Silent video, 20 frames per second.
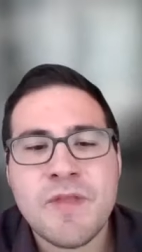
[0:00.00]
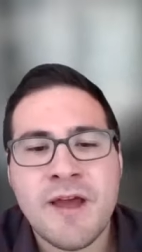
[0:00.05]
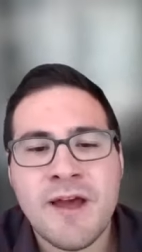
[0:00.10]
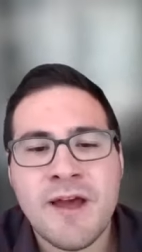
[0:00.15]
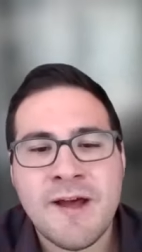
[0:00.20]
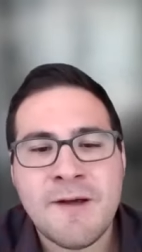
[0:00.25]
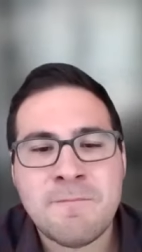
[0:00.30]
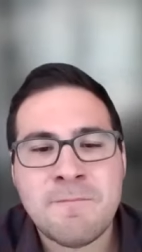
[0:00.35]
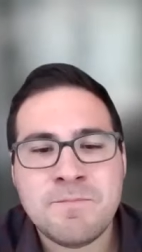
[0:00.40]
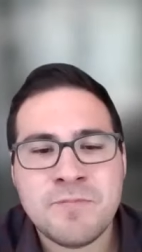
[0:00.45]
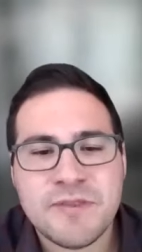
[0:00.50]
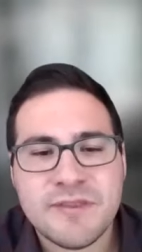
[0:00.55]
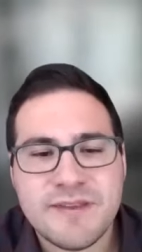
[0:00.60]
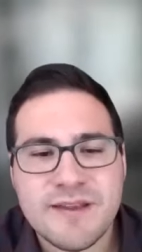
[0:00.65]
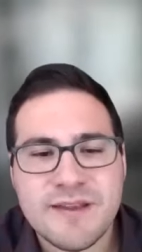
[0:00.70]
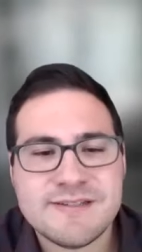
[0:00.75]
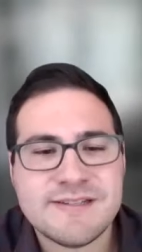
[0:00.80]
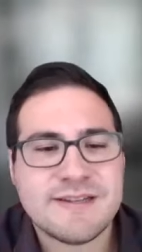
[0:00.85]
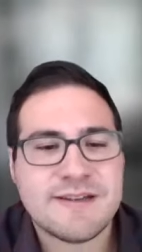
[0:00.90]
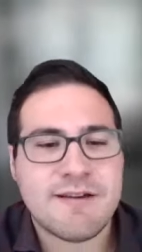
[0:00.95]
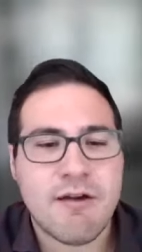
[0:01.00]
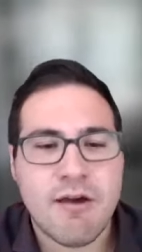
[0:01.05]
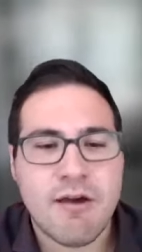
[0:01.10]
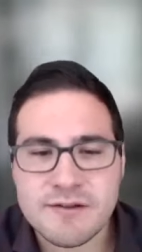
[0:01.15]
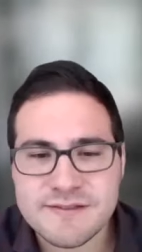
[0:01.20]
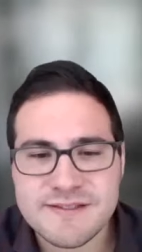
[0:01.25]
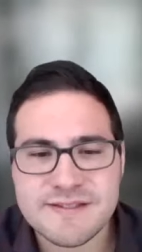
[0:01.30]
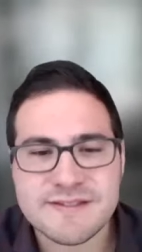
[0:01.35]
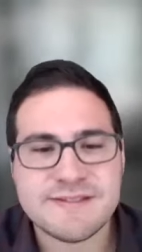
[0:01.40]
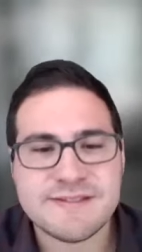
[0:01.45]
Um, does it
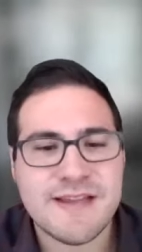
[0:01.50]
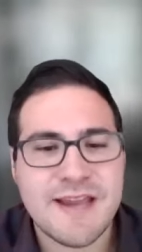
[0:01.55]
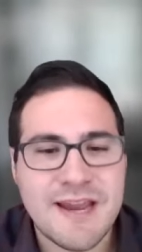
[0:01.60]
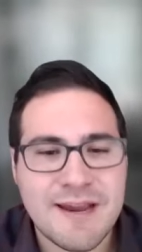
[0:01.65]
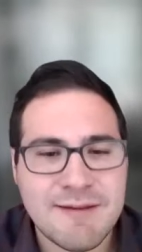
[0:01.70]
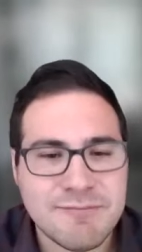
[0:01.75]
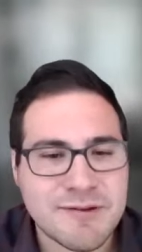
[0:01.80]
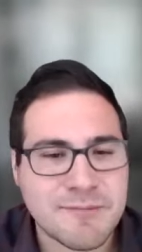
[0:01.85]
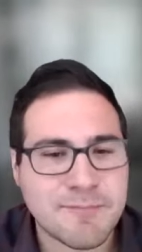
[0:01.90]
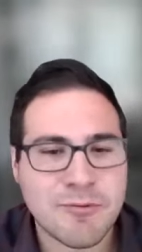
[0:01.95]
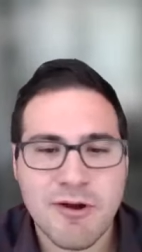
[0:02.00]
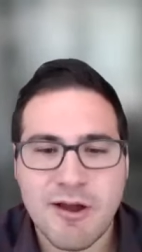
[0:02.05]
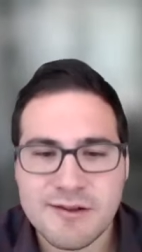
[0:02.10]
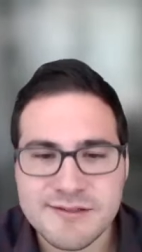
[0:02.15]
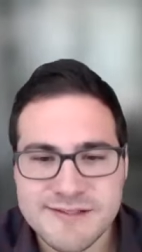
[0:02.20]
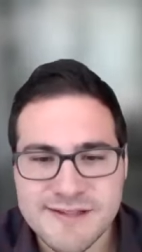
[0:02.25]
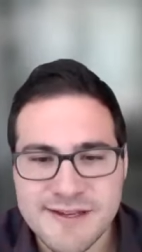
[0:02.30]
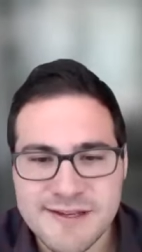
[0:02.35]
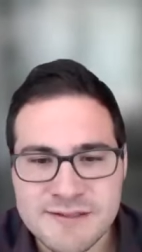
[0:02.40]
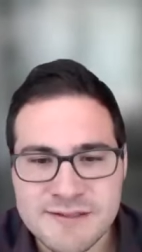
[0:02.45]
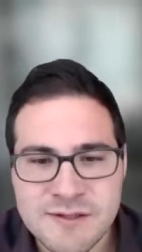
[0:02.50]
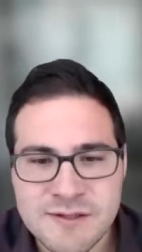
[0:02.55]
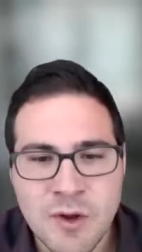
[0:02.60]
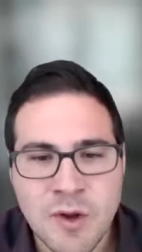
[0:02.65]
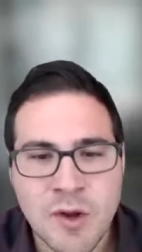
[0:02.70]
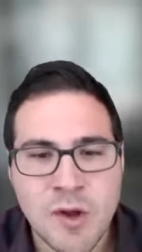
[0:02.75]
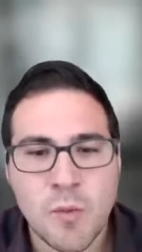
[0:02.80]
cost the same to process